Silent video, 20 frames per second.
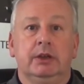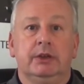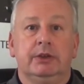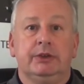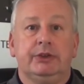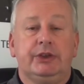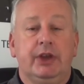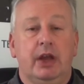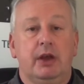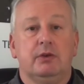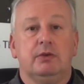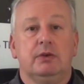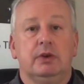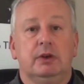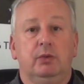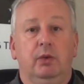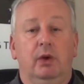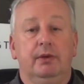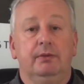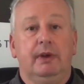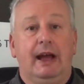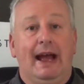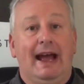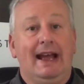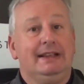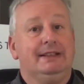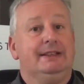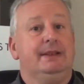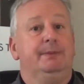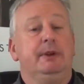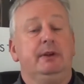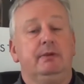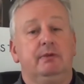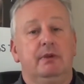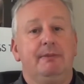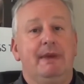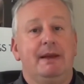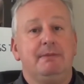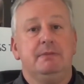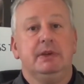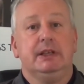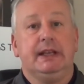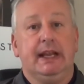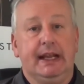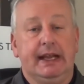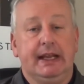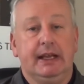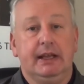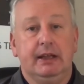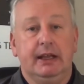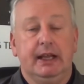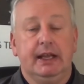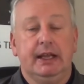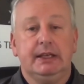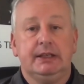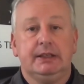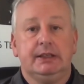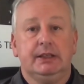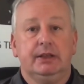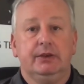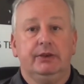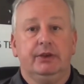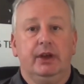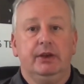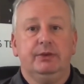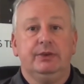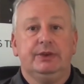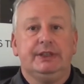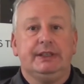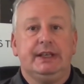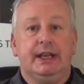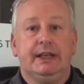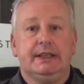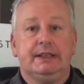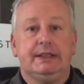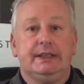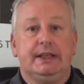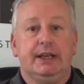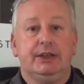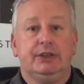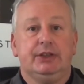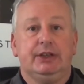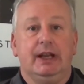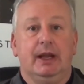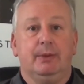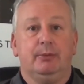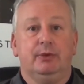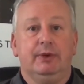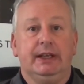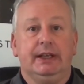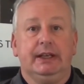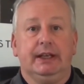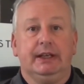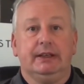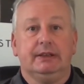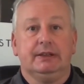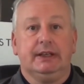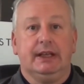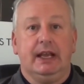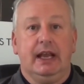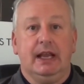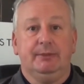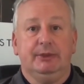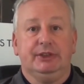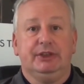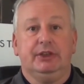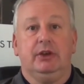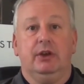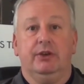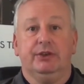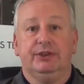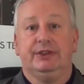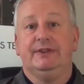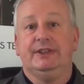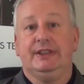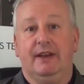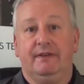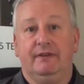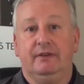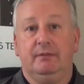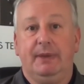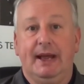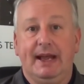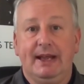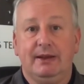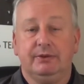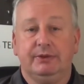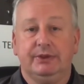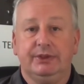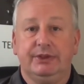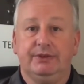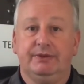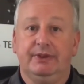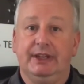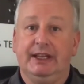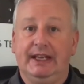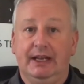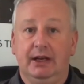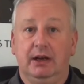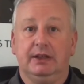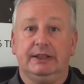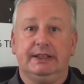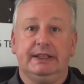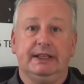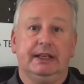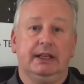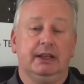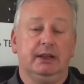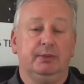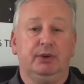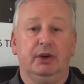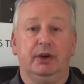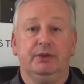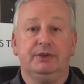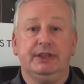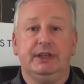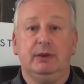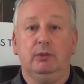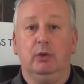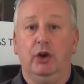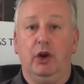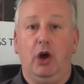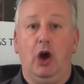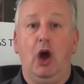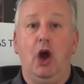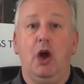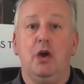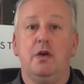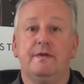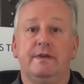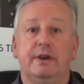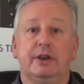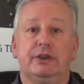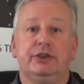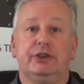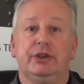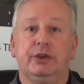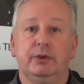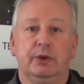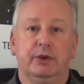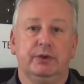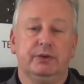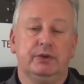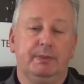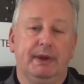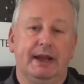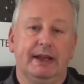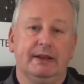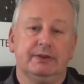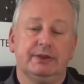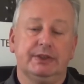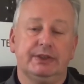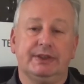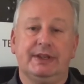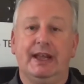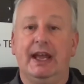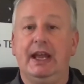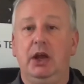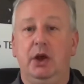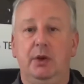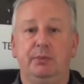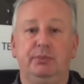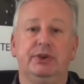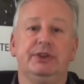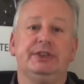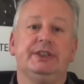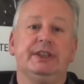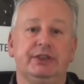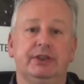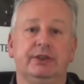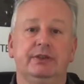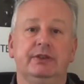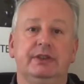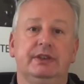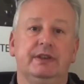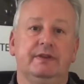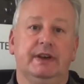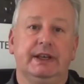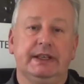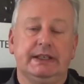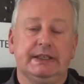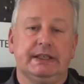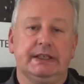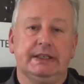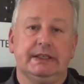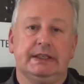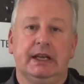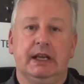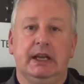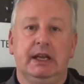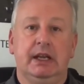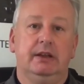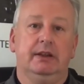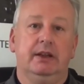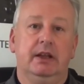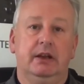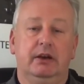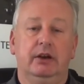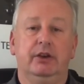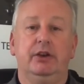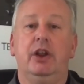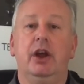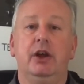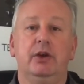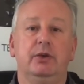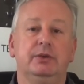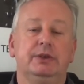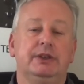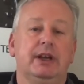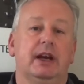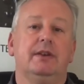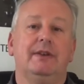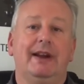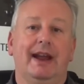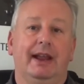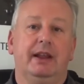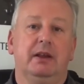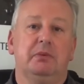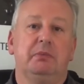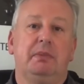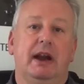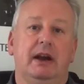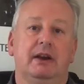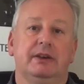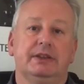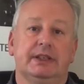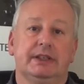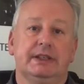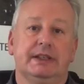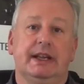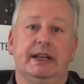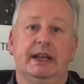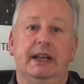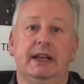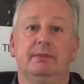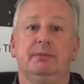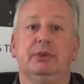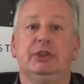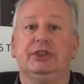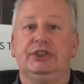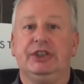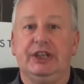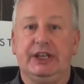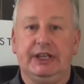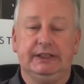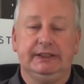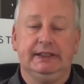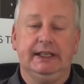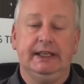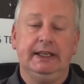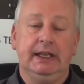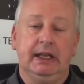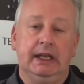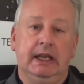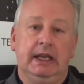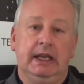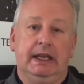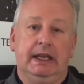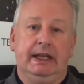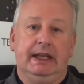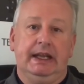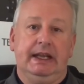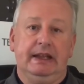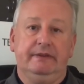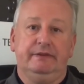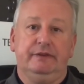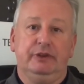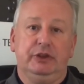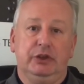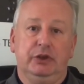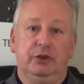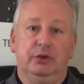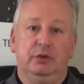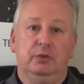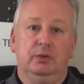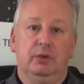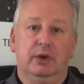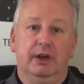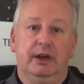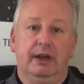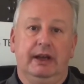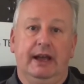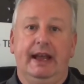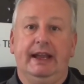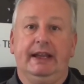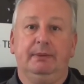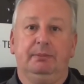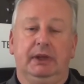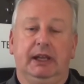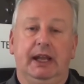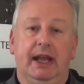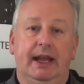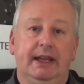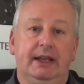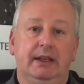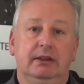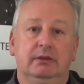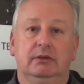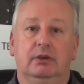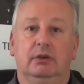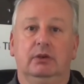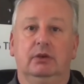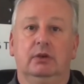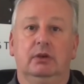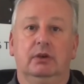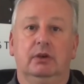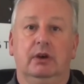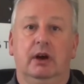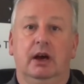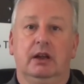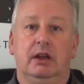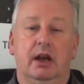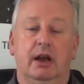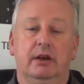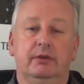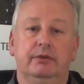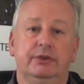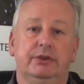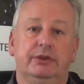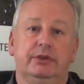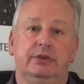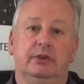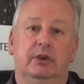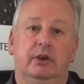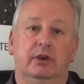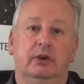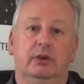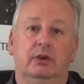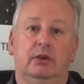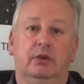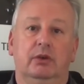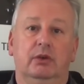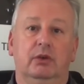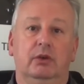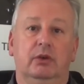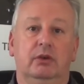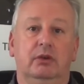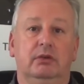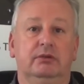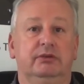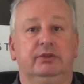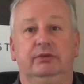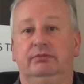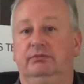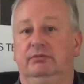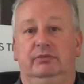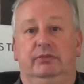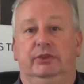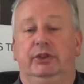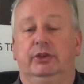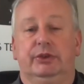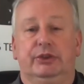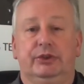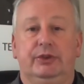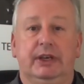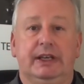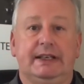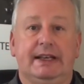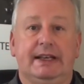So what has to be remembered here is that those TennisTension App readings came at a cost of £7. The ERT and the Pro T1 are over £200. They are precision devices. There are no direct comparisons here, but certainly if you were a player or a coach or you're a stringer